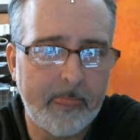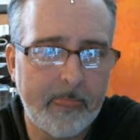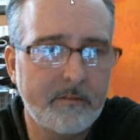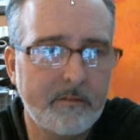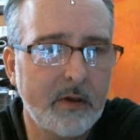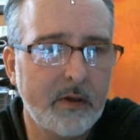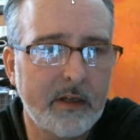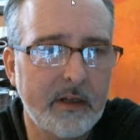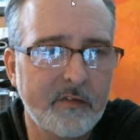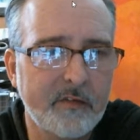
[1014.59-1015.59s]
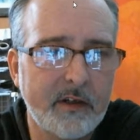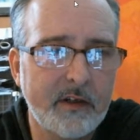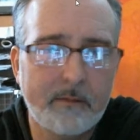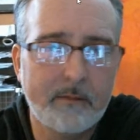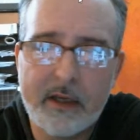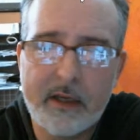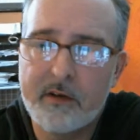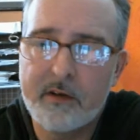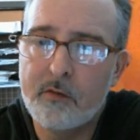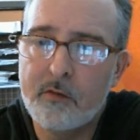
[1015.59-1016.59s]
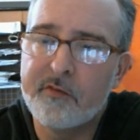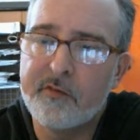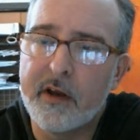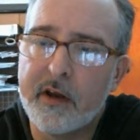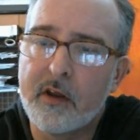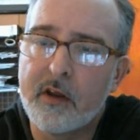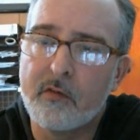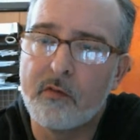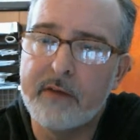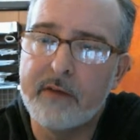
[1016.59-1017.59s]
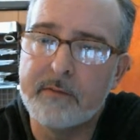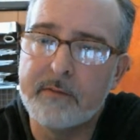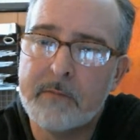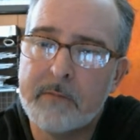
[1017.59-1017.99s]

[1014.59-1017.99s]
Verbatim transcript: Everybody at City Club back then knew me as Eric the Raven.